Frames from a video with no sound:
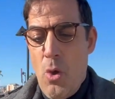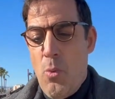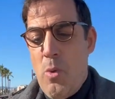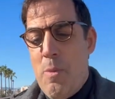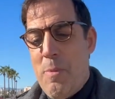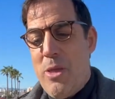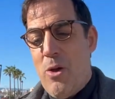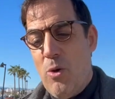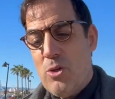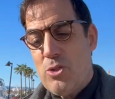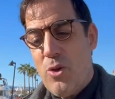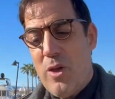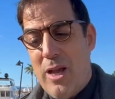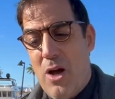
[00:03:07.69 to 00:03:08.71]
we might
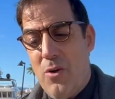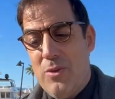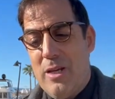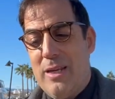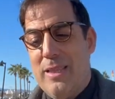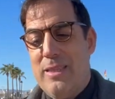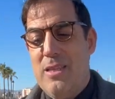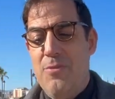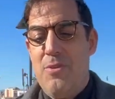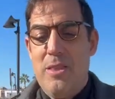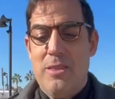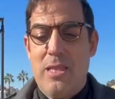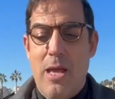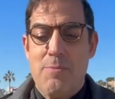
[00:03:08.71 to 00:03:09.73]
also encounter
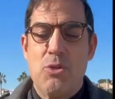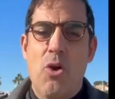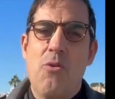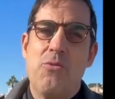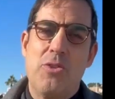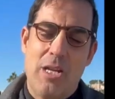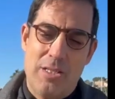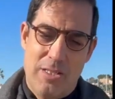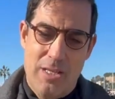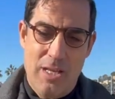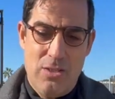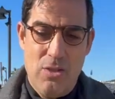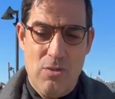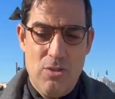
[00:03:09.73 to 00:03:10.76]
different types of
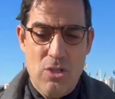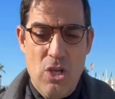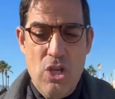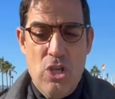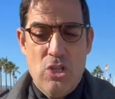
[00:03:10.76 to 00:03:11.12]
transactions